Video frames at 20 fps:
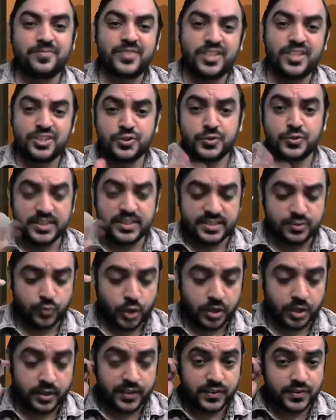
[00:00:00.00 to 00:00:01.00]
So this is
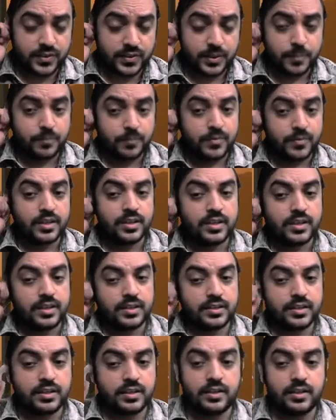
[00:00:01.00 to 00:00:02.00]
what is
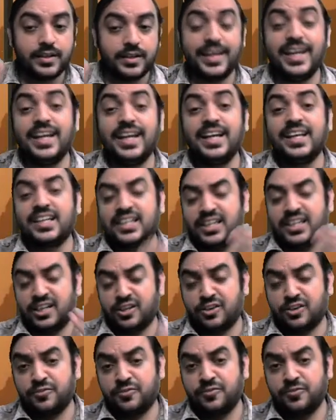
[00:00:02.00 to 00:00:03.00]
the yield
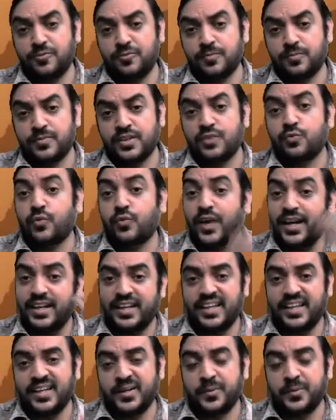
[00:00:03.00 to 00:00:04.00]
curve
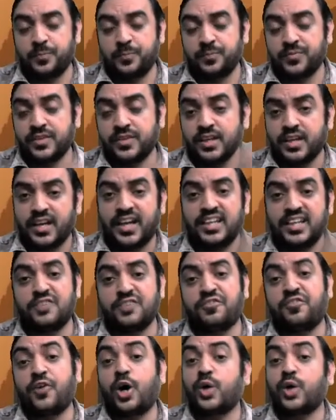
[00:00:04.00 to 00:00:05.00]
YTM and the
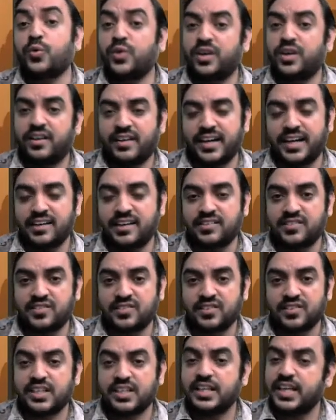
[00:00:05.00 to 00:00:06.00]
forward
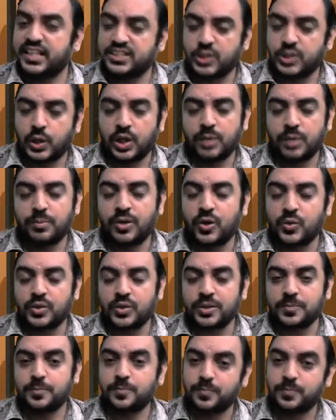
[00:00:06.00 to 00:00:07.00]
rates is all about.
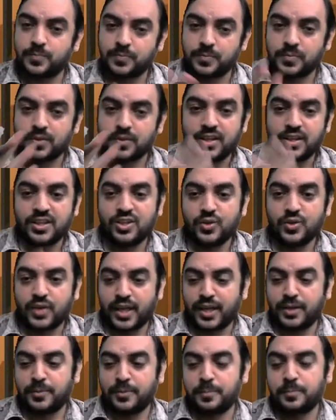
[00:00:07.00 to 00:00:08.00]
You
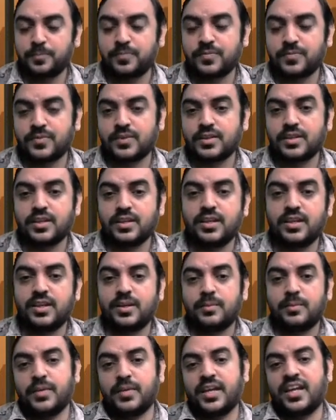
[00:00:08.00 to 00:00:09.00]
can
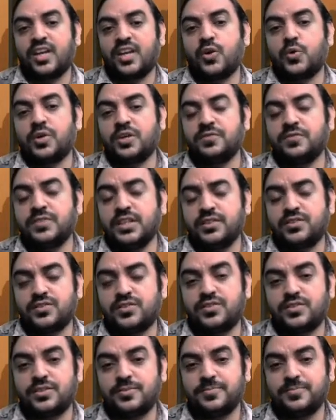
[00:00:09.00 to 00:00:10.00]
make a note of
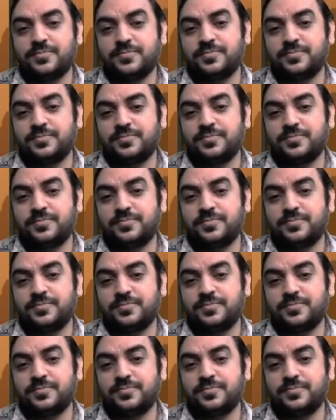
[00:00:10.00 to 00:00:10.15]
this